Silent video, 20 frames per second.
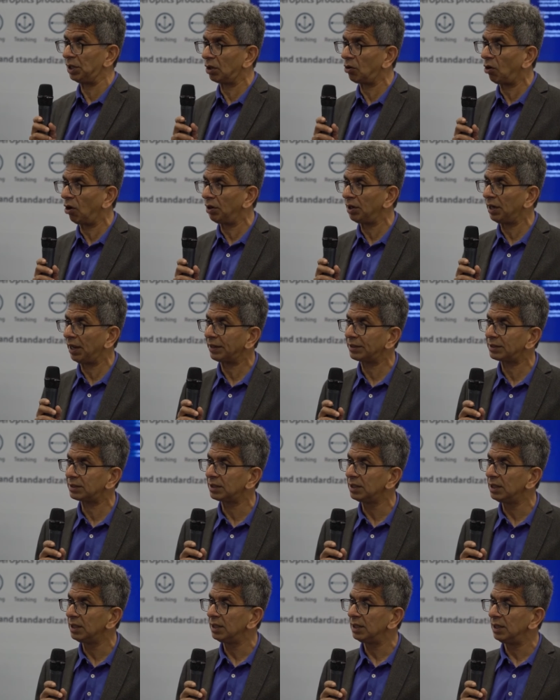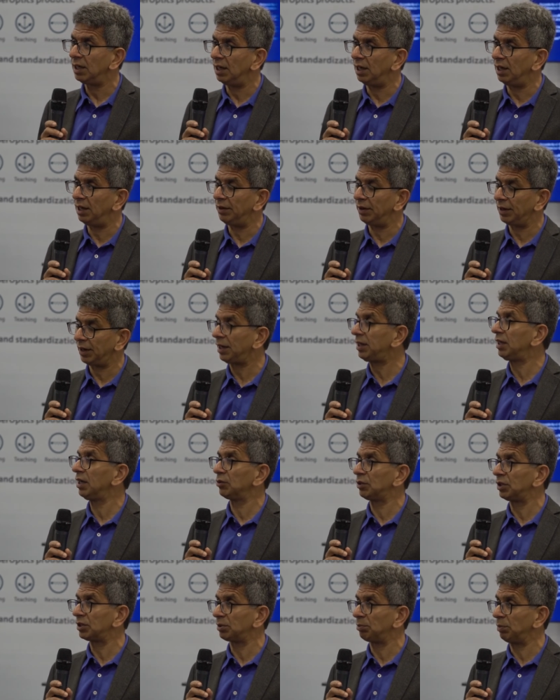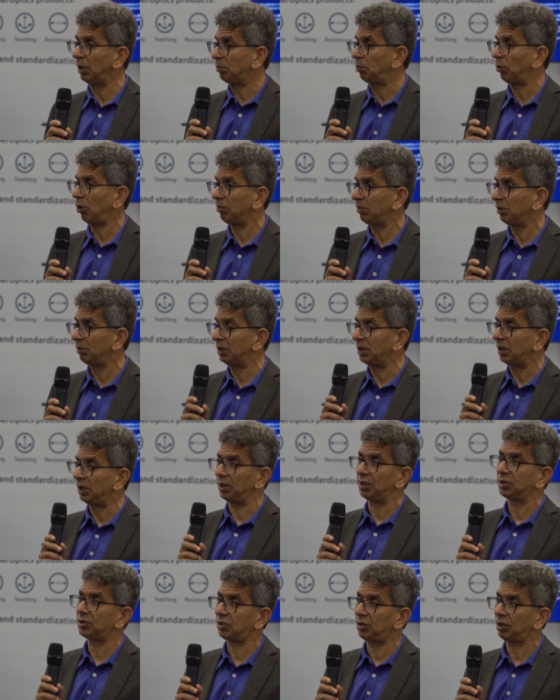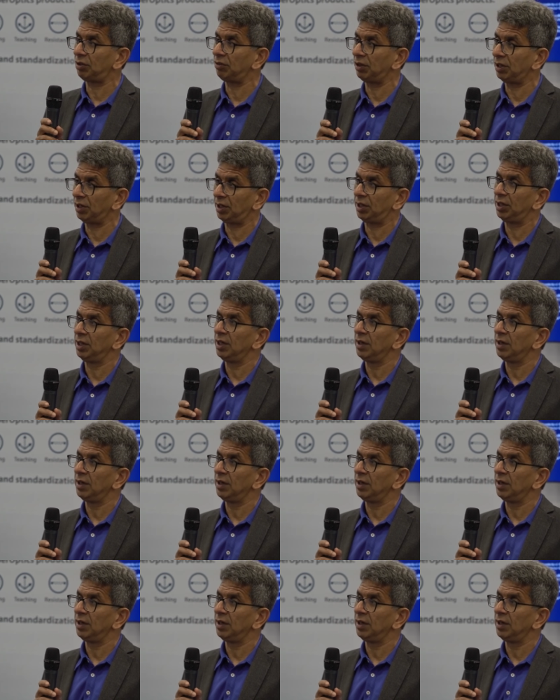the contacts. Right now there's a big problem in the industry where